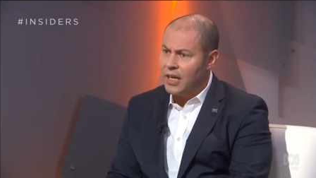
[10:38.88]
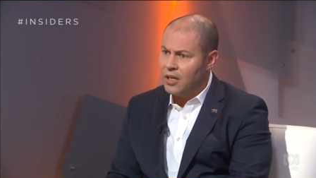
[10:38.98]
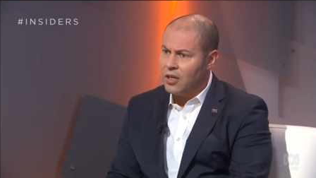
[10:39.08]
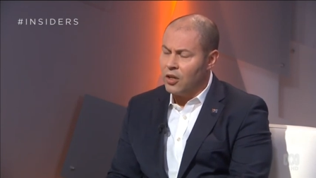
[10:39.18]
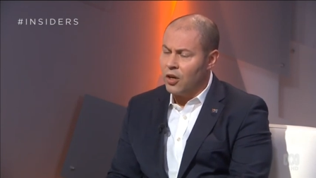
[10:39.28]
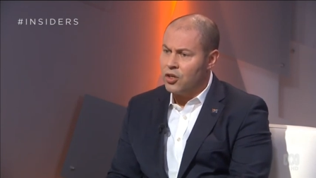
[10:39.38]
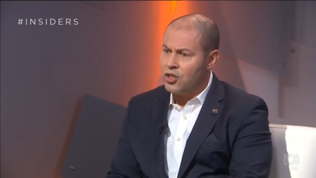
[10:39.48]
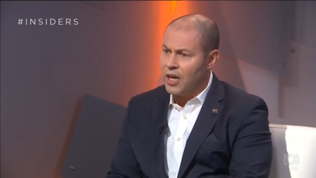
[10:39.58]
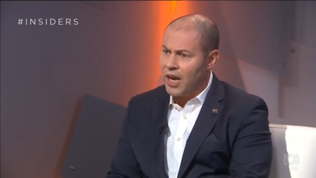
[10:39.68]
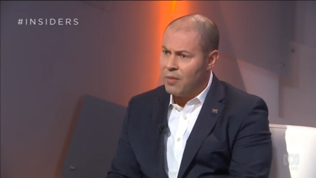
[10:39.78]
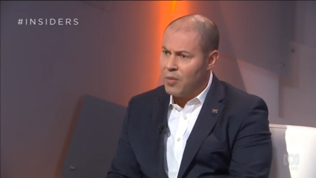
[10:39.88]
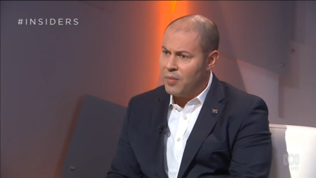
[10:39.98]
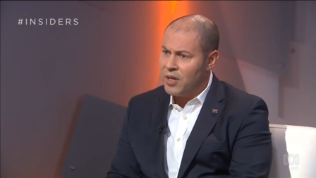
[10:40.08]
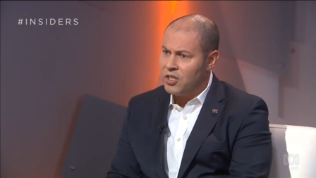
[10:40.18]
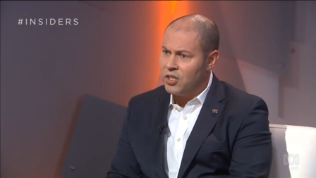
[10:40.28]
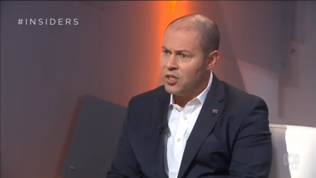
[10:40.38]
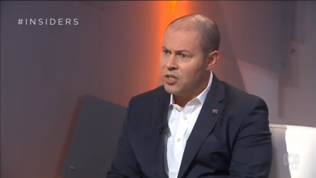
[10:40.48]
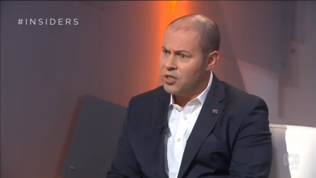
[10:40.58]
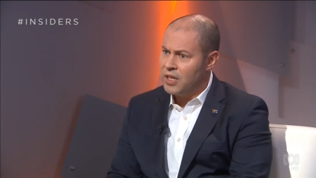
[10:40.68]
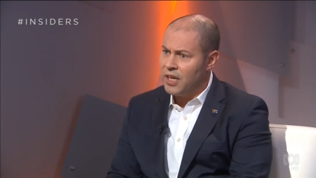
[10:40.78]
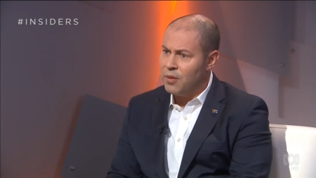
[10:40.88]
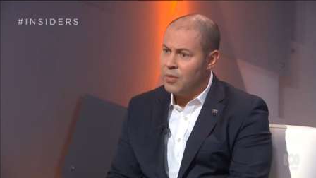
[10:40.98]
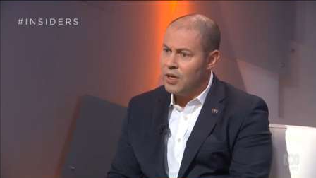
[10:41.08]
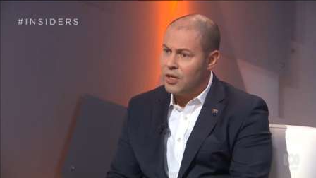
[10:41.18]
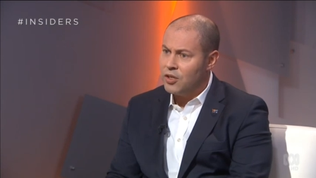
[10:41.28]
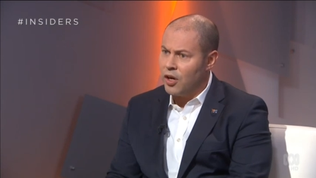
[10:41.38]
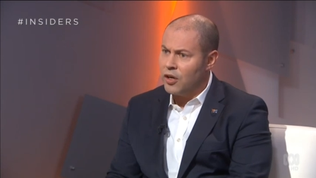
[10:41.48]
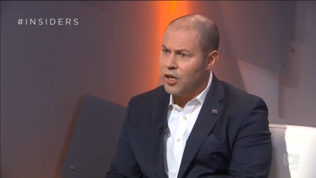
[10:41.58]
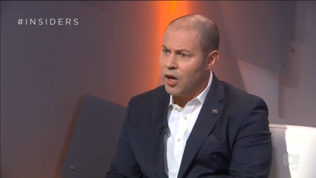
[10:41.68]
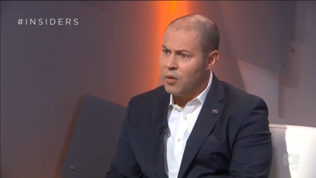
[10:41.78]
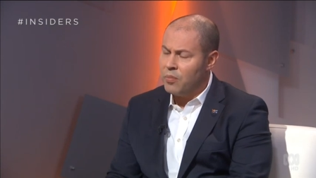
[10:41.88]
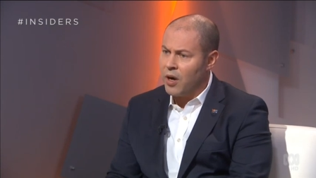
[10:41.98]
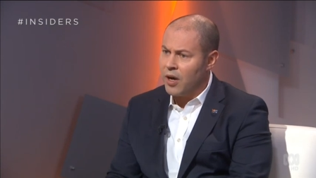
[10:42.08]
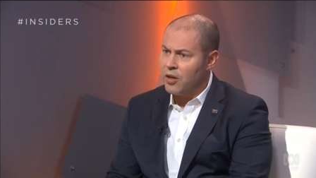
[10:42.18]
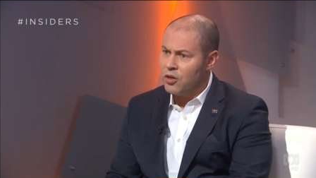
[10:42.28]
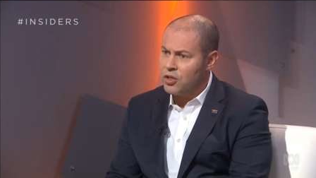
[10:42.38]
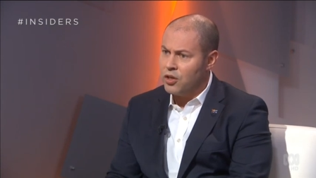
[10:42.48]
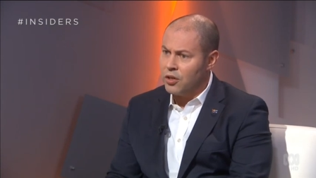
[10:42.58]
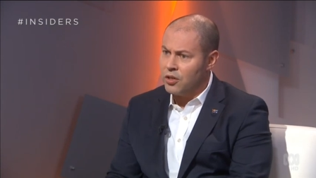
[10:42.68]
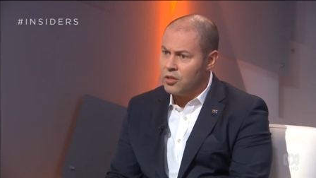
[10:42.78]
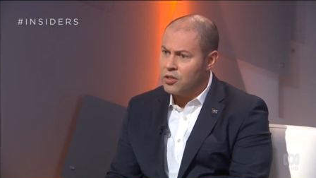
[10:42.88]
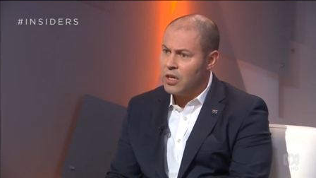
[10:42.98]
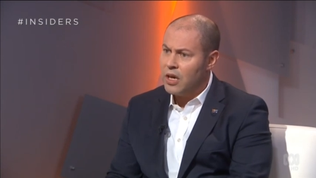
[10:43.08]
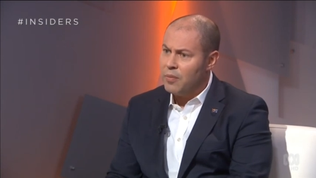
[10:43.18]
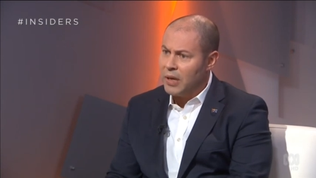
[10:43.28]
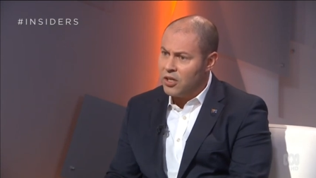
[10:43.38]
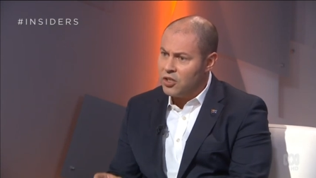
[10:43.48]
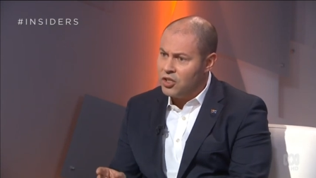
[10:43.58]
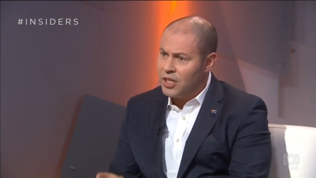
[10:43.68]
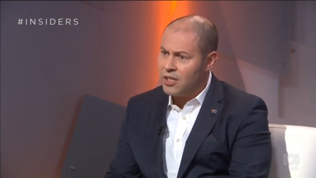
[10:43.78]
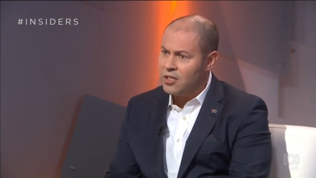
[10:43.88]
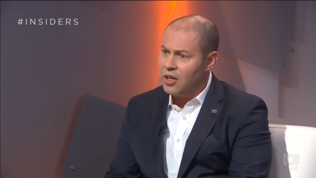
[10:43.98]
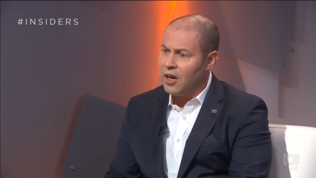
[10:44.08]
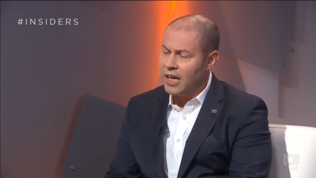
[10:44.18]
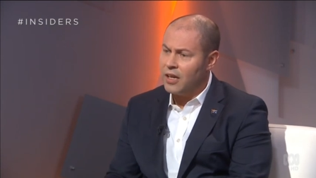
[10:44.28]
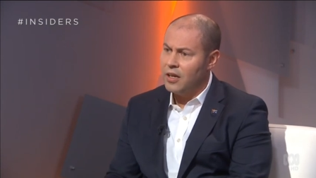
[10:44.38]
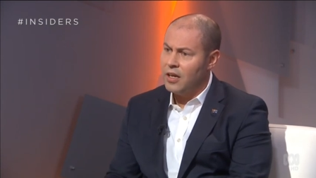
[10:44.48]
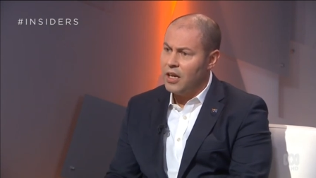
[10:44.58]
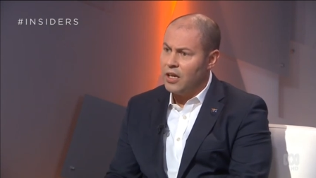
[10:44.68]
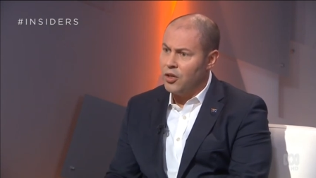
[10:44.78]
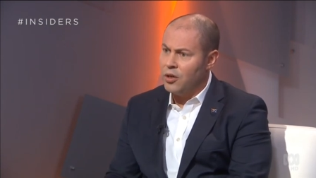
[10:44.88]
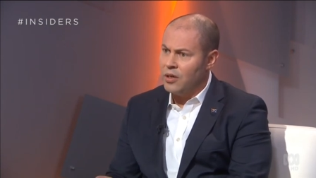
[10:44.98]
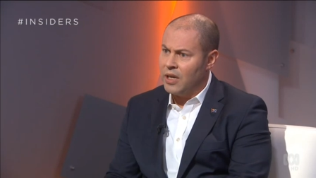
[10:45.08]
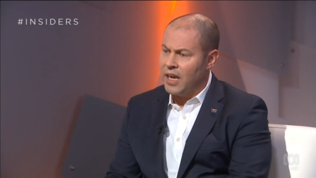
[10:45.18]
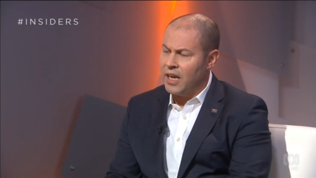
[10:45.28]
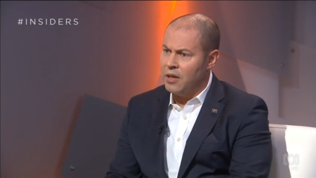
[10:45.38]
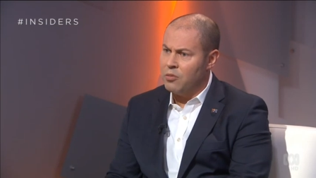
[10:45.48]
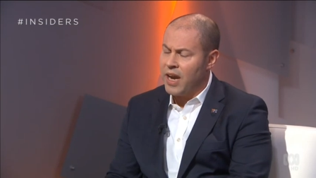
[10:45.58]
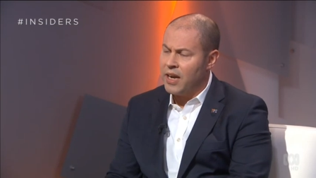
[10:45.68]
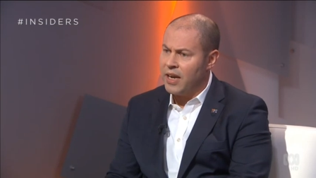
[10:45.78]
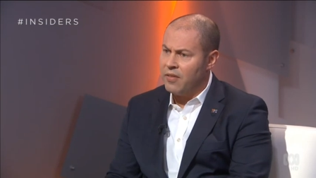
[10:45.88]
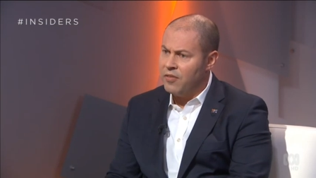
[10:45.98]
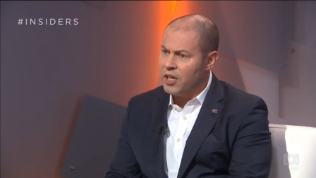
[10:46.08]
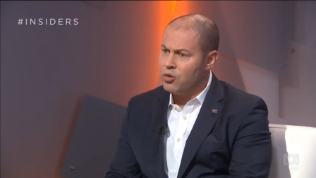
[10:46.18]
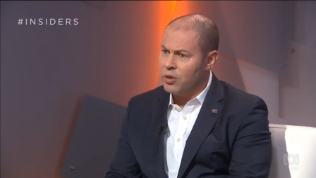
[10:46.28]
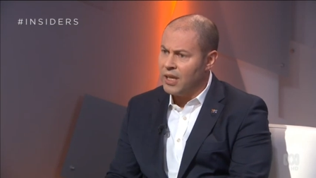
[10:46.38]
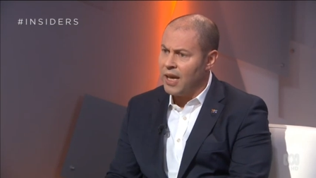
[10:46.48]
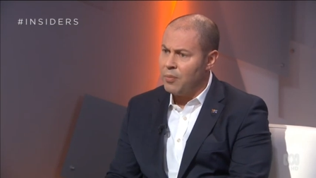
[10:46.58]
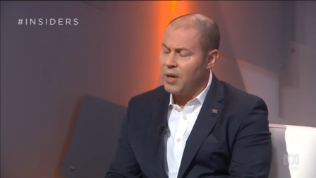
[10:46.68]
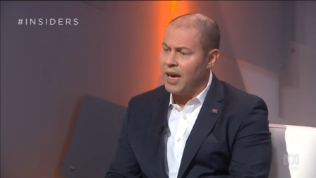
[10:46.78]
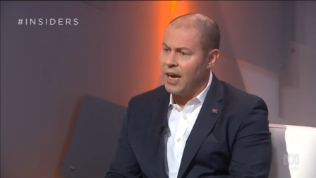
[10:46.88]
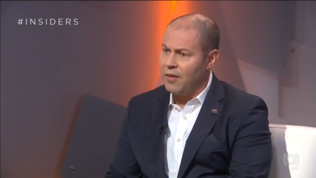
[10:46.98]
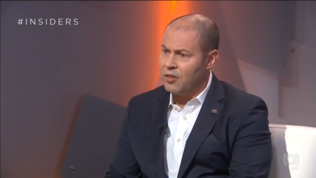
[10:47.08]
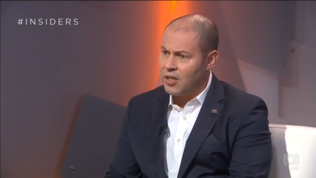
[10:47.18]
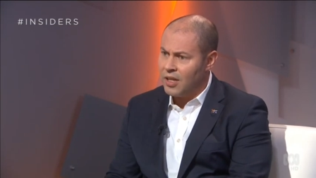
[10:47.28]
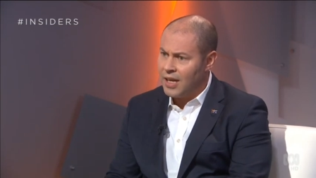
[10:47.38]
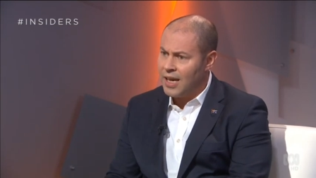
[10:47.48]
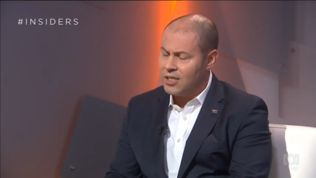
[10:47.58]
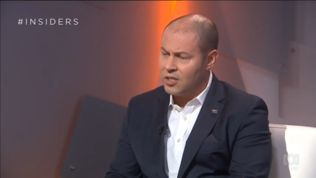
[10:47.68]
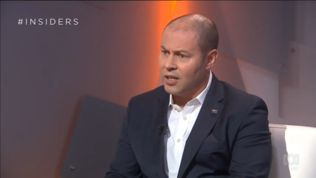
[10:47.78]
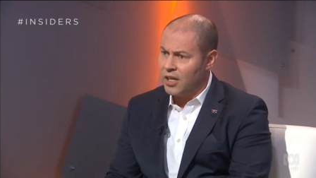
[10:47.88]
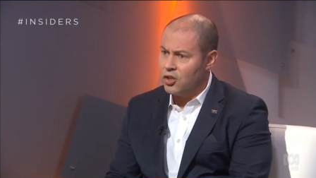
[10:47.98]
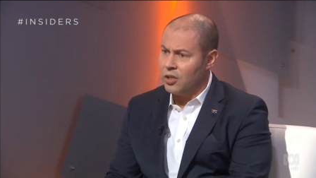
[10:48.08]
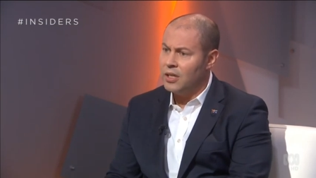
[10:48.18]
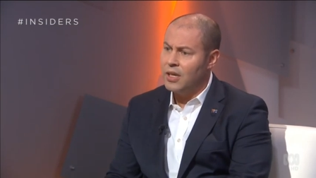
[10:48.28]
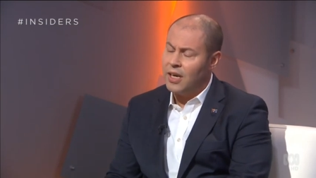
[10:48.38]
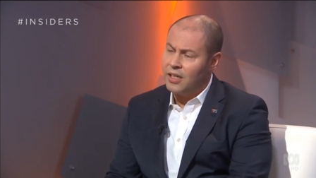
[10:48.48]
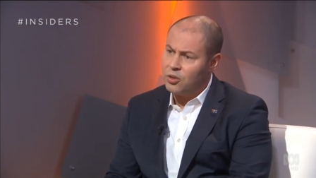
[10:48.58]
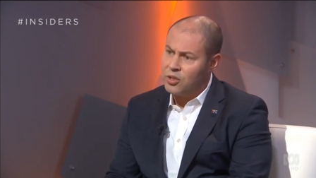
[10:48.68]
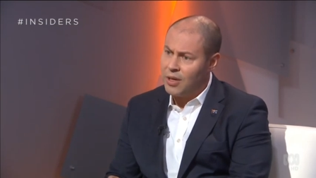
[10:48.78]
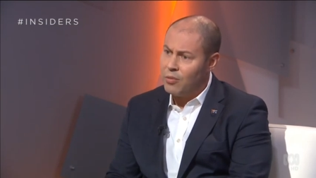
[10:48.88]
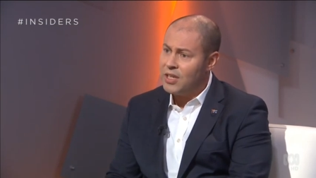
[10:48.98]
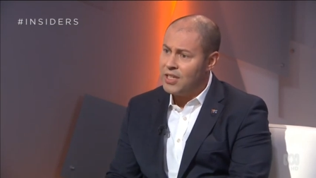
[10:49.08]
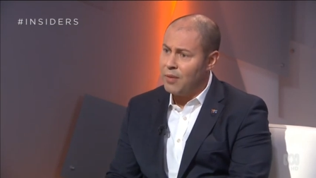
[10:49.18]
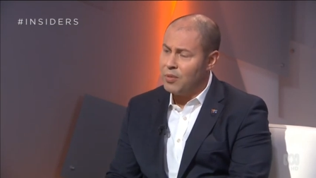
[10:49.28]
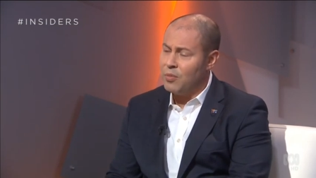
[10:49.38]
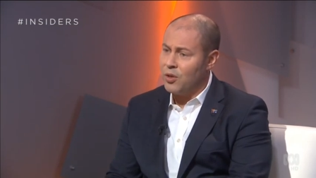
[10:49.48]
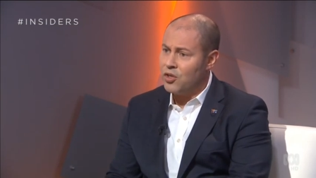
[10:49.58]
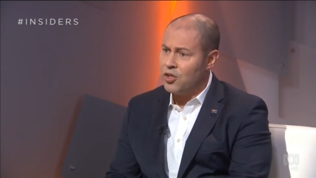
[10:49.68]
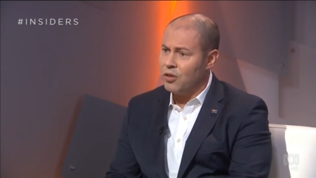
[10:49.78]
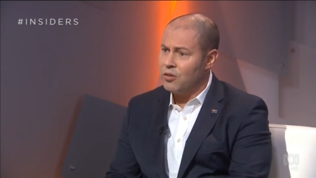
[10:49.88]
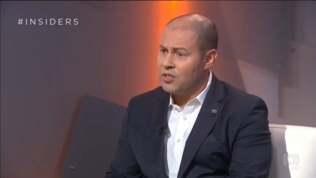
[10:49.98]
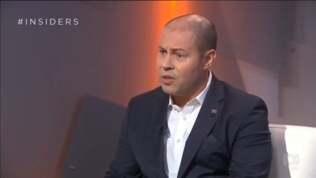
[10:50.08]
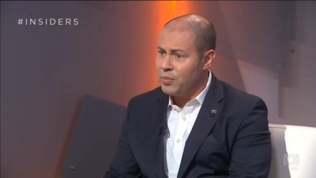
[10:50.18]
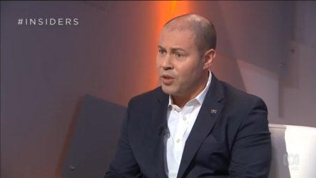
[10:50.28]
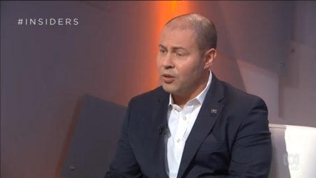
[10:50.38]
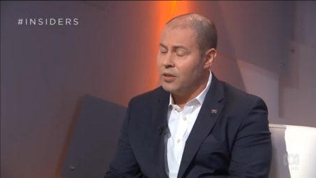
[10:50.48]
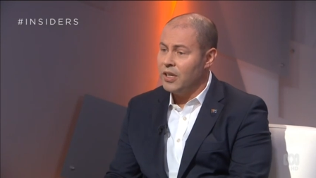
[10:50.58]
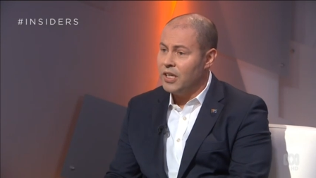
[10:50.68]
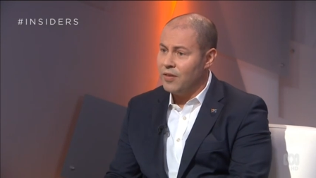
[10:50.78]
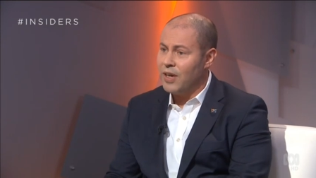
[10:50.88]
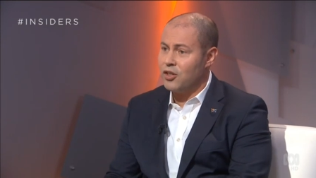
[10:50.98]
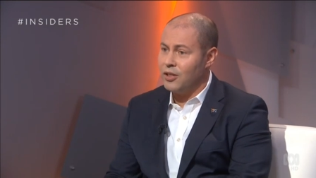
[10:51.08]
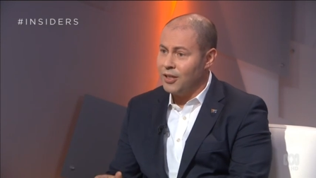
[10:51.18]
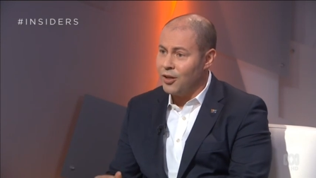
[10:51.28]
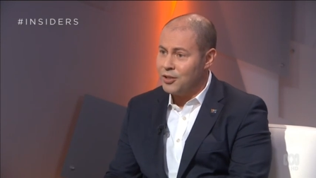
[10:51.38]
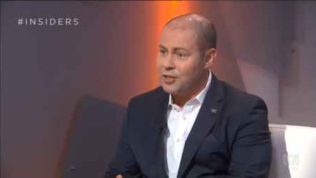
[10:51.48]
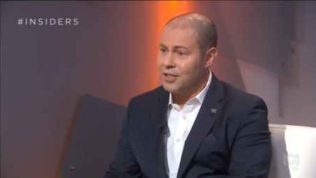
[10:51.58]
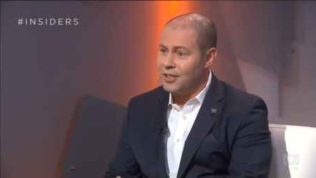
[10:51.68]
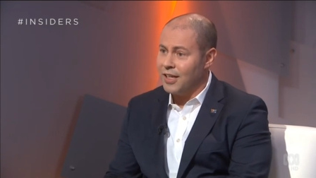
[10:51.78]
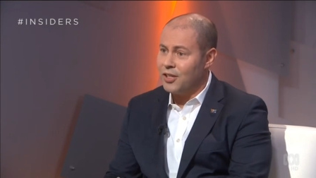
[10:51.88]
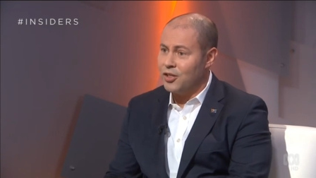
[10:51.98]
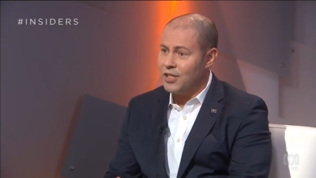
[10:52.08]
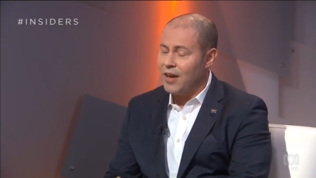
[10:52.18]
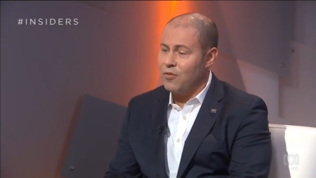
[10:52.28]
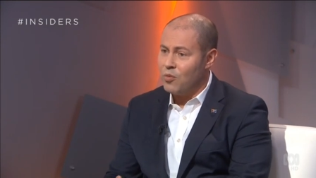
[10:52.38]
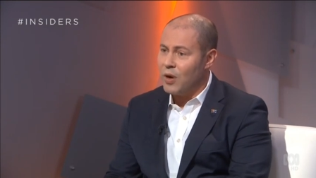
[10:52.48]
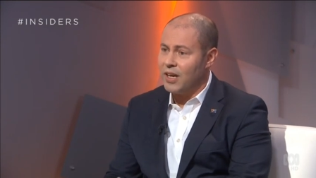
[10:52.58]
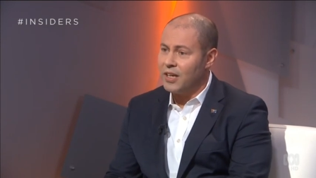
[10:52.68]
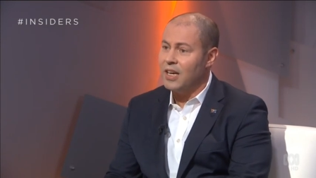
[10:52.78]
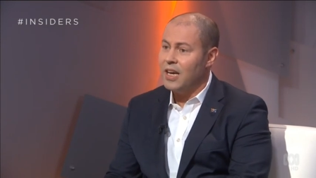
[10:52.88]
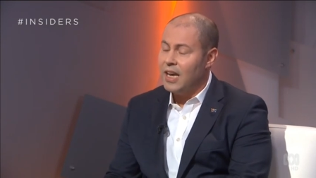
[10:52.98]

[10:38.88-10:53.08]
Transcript: in the lodge, and my message is to him don't go and buy those curtains because just like you, he ran a victory lap after the last election until someone tapped him on the shoulder and said, Bill, you've actually lost this election, you haven't won it.